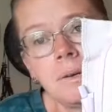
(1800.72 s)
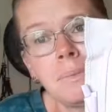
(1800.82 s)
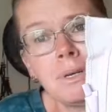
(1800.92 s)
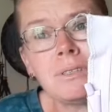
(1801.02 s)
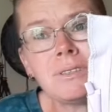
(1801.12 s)

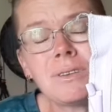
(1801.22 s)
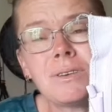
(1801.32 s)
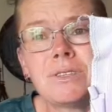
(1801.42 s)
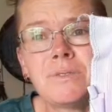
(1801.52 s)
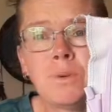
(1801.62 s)
most of
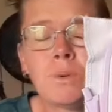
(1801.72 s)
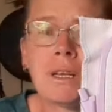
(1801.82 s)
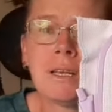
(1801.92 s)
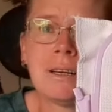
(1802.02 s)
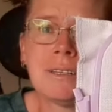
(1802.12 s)
those
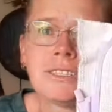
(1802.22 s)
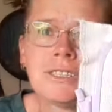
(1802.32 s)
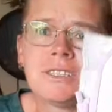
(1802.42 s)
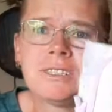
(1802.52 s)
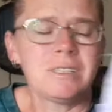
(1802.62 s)

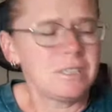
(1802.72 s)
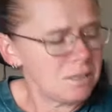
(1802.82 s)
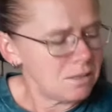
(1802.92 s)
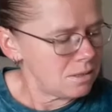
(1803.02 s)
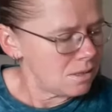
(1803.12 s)
1400
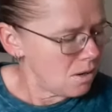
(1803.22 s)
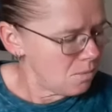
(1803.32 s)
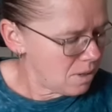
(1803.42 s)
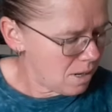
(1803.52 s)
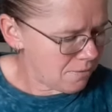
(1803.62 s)
stitches, I
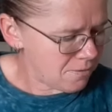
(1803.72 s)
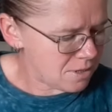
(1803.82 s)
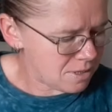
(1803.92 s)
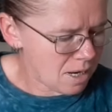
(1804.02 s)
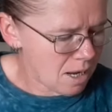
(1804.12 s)
would have to
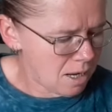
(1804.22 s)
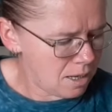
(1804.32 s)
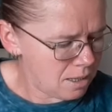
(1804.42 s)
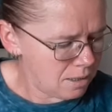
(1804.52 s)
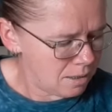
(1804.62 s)
say,